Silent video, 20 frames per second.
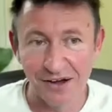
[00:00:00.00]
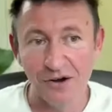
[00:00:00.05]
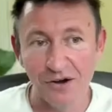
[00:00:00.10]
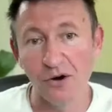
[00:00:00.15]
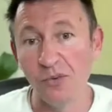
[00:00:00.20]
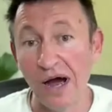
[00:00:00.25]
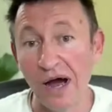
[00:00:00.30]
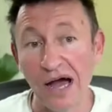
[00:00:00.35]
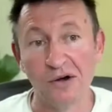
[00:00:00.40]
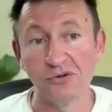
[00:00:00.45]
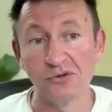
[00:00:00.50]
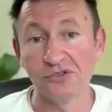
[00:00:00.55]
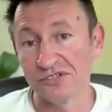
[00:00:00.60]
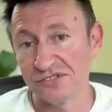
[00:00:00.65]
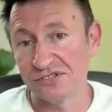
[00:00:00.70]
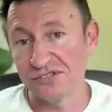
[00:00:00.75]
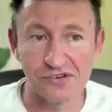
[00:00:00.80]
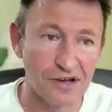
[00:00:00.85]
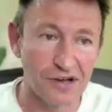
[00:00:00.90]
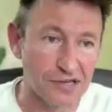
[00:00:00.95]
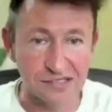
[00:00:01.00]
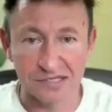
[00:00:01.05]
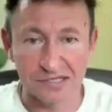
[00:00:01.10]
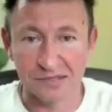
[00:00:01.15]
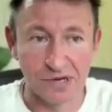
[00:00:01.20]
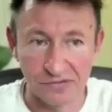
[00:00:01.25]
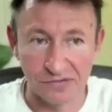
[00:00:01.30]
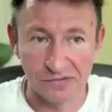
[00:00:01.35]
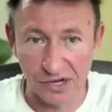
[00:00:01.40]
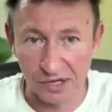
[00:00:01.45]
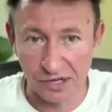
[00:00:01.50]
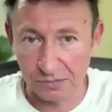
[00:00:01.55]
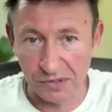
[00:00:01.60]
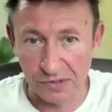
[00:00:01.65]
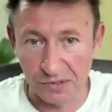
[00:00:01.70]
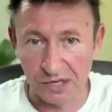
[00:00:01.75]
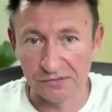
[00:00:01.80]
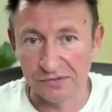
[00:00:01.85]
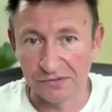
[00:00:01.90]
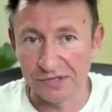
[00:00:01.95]
oh, wow, this is awesome. I've got
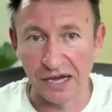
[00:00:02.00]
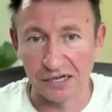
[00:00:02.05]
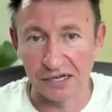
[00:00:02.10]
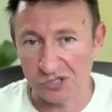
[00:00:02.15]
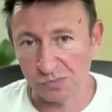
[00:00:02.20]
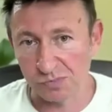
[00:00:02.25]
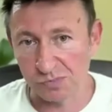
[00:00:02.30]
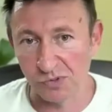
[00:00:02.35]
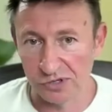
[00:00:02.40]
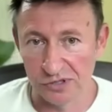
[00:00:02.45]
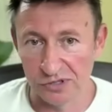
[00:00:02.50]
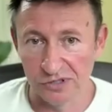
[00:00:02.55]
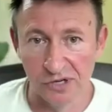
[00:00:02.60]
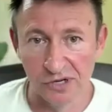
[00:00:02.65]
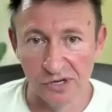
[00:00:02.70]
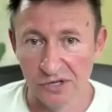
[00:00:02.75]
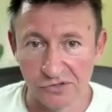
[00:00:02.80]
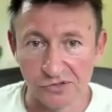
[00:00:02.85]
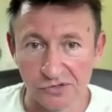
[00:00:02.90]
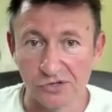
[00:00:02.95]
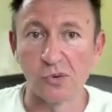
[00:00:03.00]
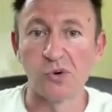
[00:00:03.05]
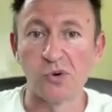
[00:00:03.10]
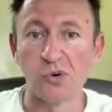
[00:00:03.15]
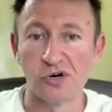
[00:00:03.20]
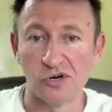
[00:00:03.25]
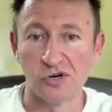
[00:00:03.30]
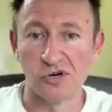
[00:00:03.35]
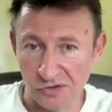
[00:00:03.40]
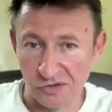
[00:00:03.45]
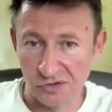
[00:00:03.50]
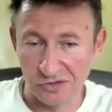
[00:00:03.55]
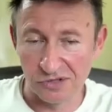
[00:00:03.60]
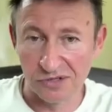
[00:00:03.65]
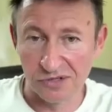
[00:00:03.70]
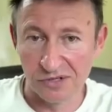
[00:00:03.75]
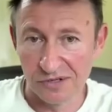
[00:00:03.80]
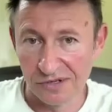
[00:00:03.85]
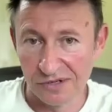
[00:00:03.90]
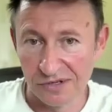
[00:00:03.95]
my dashboard to the world
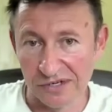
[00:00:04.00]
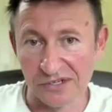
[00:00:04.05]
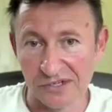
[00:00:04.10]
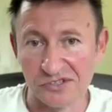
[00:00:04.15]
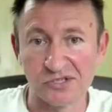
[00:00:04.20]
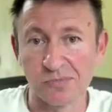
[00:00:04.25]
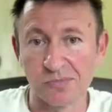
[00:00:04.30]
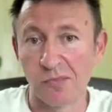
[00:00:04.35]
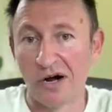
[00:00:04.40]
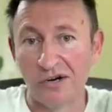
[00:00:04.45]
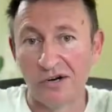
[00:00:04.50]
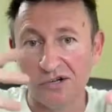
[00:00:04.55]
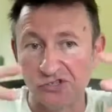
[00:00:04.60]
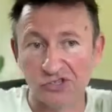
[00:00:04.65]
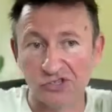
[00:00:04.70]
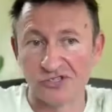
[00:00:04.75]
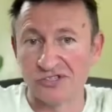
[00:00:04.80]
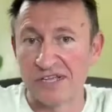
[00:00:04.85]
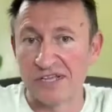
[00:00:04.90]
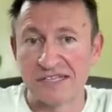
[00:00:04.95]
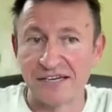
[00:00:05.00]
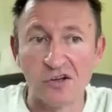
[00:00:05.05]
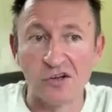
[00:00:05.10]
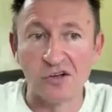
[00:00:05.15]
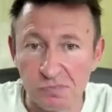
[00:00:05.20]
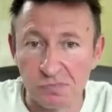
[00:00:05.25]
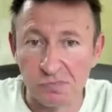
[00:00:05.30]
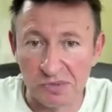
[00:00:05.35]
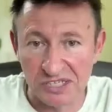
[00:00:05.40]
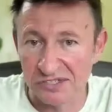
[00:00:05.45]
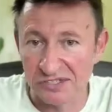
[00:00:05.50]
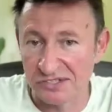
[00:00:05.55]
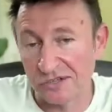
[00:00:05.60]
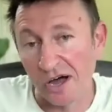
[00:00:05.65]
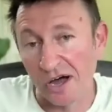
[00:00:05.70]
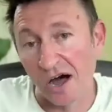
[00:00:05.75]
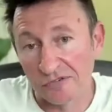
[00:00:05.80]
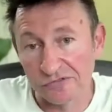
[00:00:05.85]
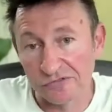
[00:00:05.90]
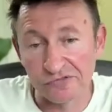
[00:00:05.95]
and it's smart. It just like tells me
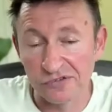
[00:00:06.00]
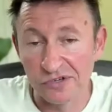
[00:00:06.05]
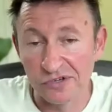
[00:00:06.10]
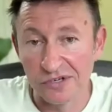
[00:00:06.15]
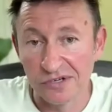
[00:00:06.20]
stuff.